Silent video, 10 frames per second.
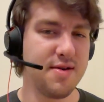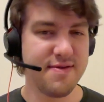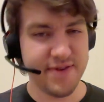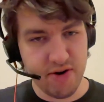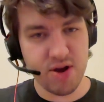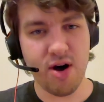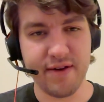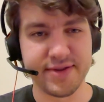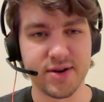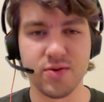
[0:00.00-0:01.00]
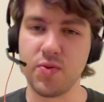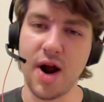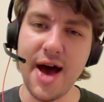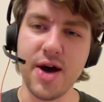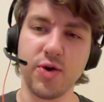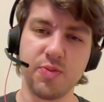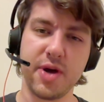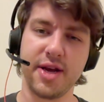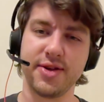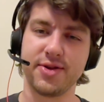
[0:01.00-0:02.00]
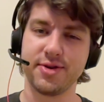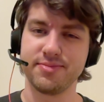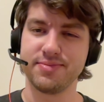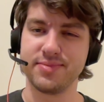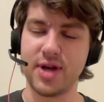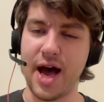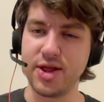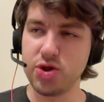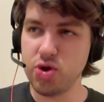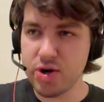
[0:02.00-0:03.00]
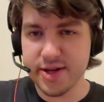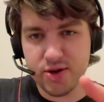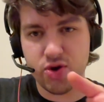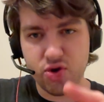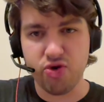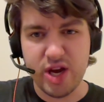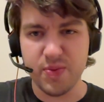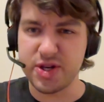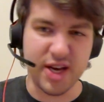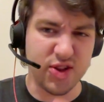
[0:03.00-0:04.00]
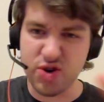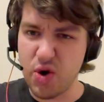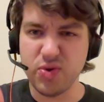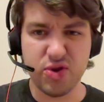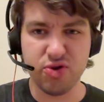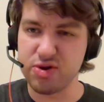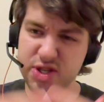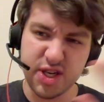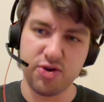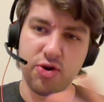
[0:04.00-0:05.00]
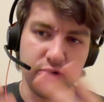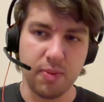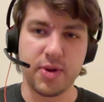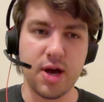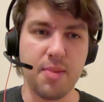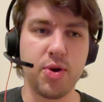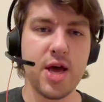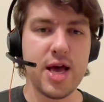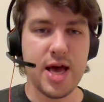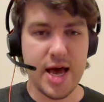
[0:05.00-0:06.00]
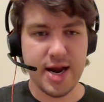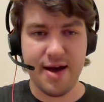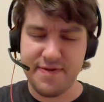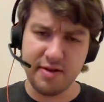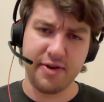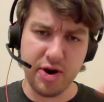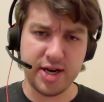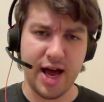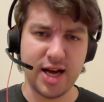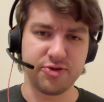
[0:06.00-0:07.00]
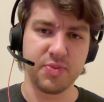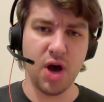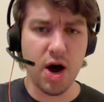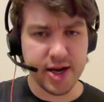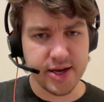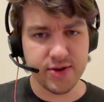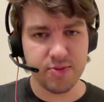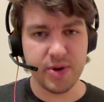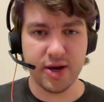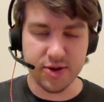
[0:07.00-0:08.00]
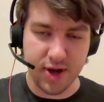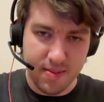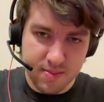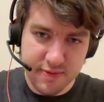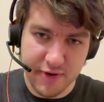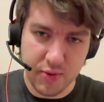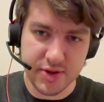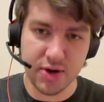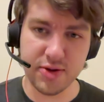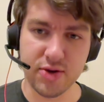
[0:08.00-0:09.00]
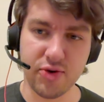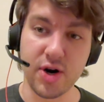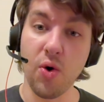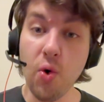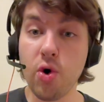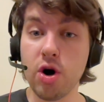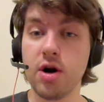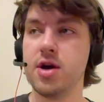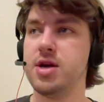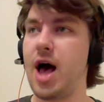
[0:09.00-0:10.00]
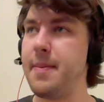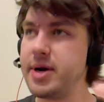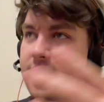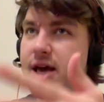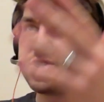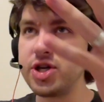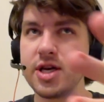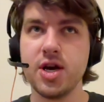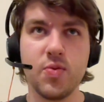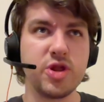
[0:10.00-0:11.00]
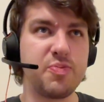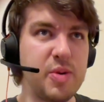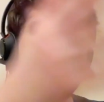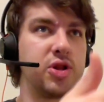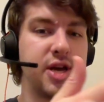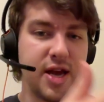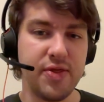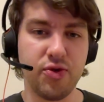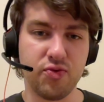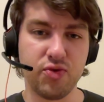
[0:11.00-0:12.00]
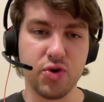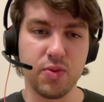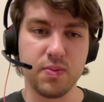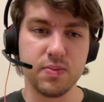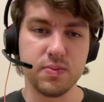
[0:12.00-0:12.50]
Very often, when I host meetings, I look at the screen, which has notes or Jira or something up, and I feel very detached from the audience because I'm focused in on the screen, or I'm engaging with the people in the room.